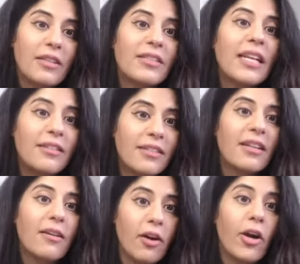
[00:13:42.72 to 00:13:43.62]
since
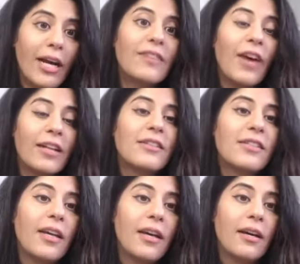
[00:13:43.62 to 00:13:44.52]
her
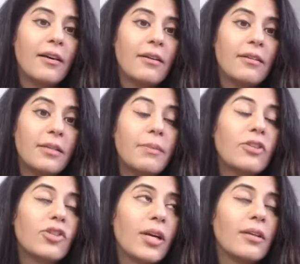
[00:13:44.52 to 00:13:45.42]
advanced
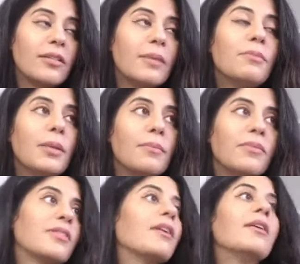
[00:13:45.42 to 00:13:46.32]
dementia
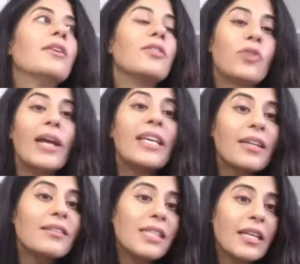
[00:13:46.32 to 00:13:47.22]
symptoms. So I
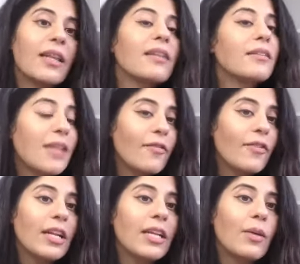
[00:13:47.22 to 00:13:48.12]
can see that
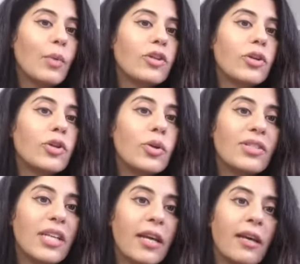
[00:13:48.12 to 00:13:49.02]
definitely when you're
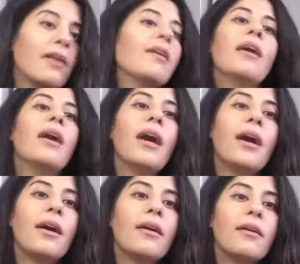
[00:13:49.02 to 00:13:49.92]
using
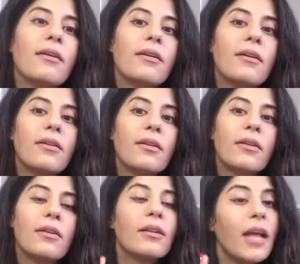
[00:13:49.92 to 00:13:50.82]

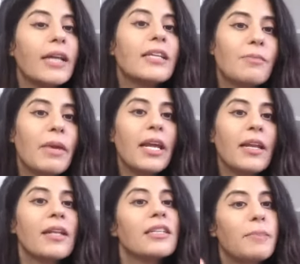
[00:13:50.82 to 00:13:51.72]

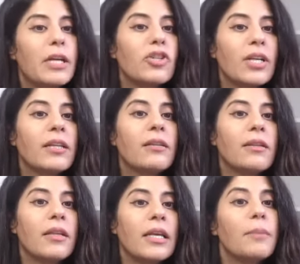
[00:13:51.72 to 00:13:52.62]
Lionsmane, and especially
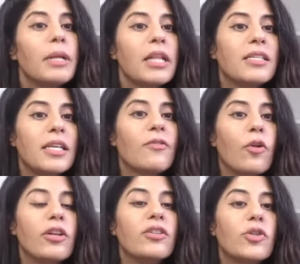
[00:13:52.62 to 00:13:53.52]
the ability
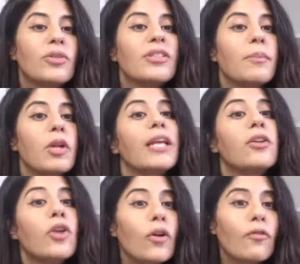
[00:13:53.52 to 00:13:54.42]
for it to stimulate
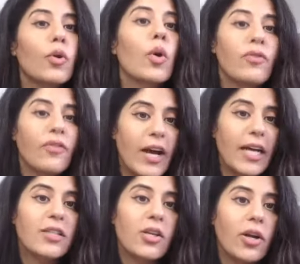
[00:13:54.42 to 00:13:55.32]
nerve growth
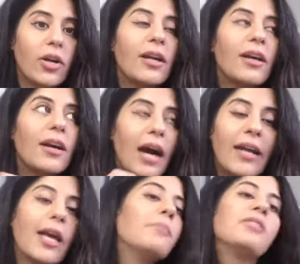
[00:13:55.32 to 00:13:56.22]
factor, I
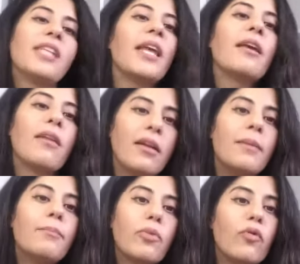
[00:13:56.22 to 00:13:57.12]
am seeing an
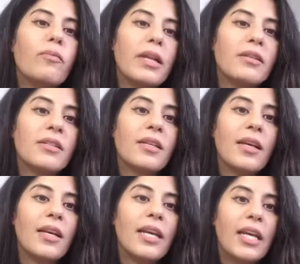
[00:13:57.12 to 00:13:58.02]
improvement
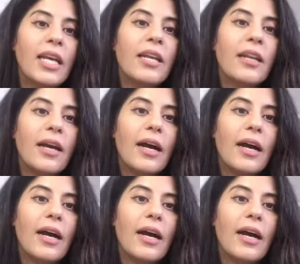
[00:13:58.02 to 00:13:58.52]
in